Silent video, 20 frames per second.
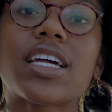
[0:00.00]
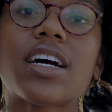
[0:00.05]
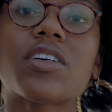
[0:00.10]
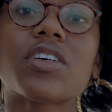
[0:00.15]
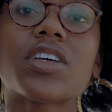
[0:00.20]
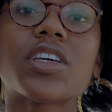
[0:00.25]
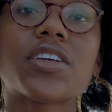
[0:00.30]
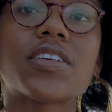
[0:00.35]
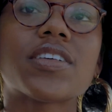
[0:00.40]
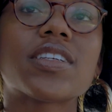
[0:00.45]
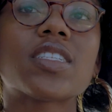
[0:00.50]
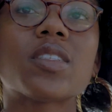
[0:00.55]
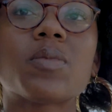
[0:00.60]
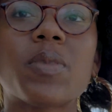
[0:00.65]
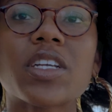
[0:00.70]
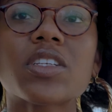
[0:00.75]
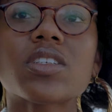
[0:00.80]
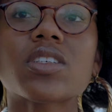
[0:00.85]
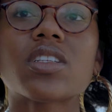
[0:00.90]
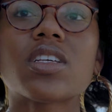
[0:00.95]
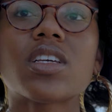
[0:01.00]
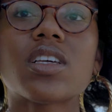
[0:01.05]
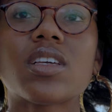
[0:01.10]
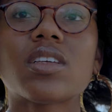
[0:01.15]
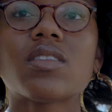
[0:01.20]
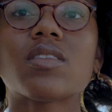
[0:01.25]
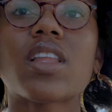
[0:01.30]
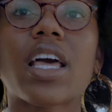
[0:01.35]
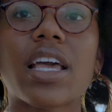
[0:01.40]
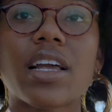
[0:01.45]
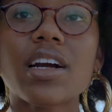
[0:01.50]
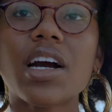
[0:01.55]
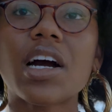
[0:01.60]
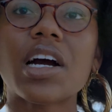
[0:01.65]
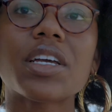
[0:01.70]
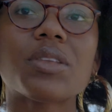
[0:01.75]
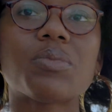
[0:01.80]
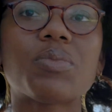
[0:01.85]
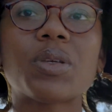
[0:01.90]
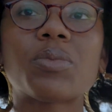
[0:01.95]
out here, especially like
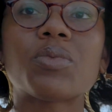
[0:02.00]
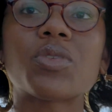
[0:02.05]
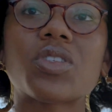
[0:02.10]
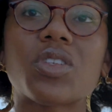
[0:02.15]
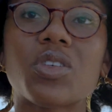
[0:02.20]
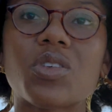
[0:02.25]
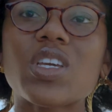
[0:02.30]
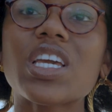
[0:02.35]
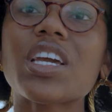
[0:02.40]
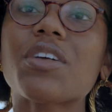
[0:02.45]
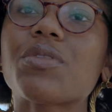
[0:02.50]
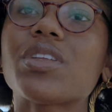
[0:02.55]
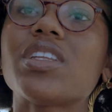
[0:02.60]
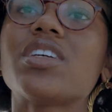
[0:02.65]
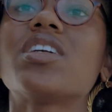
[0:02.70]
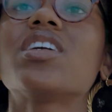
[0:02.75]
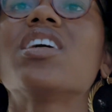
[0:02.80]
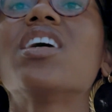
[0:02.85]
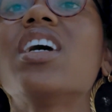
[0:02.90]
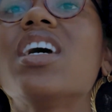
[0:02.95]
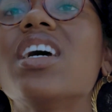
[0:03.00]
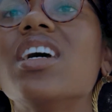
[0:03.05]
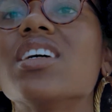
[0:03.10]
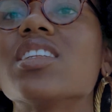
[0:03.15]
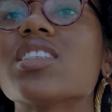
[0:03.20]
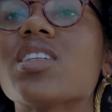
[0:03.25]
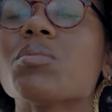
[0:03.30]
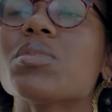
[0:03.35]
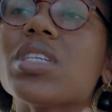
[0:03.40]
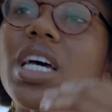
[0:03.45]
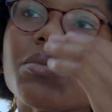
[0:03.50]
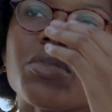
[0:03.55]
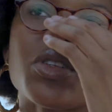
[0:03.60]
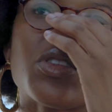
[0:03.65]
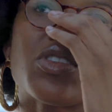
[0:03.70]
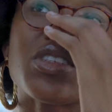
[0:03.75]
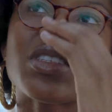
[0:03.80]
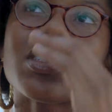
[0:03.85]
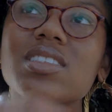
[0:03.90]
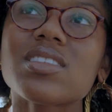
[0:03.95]
kind people. So sometimes
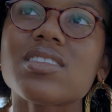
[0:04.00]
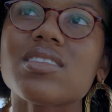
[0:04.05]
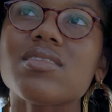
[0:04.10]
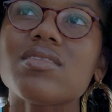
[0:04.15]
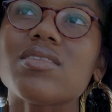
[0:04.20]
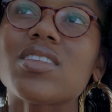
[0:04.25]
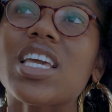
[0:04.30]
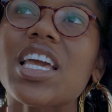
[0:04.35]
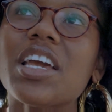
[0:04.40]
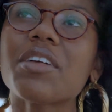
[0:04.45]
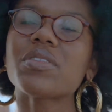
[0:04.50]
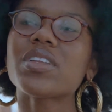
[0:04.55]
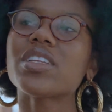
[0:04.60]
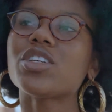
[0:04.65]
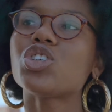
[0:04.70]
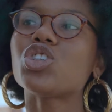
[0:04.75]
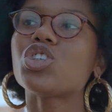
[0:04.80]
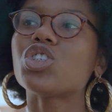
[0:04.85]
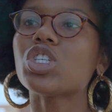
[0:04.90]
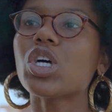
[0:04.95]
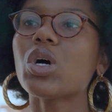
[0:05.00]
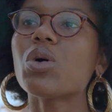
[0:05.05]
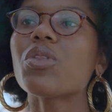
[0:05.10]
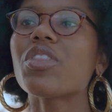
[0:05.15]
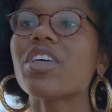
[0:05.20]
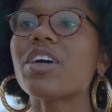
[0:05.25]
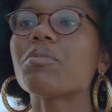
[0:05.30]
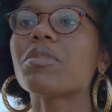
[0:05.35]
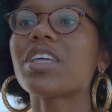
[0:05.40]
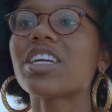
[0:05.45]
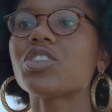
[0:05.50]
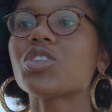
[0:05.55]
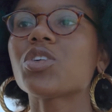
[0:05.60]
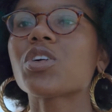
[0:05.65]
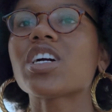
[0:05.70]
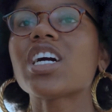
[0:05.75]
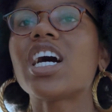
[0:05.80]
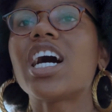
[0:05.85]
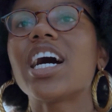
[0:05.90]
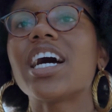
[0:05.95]
you can't really show them that you're
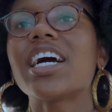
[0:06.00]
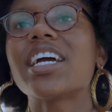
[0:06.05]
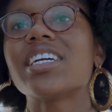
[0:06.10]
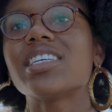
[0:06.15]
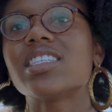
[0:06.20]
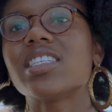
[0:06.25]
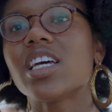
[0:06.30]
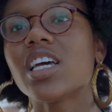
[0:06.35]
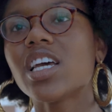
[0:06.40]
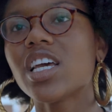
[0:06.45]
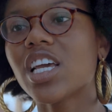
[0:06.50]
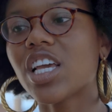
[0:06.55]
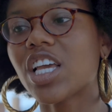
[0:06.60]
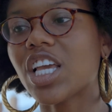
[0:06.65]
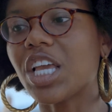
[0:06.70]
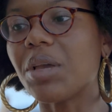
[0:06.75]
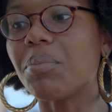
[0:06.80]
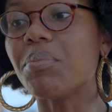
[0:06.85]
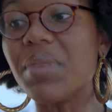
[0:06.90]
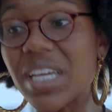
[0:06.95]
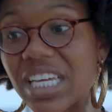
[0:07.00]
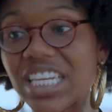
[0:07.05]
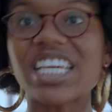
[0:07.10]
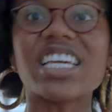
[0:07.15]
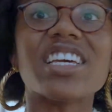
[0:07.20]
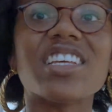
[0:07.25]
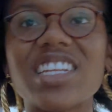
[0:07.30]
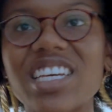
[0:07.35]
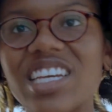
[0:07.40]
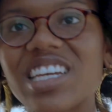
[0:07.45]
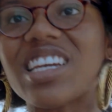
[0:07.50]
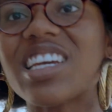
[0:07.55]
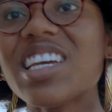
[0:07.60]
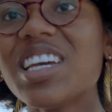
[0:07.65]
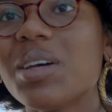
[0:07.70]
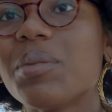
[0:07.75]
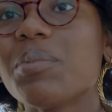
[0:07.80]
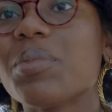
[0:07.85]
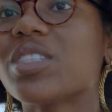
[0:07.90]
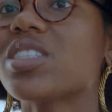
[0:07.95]
kind immediately.
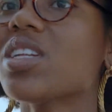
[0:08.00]
But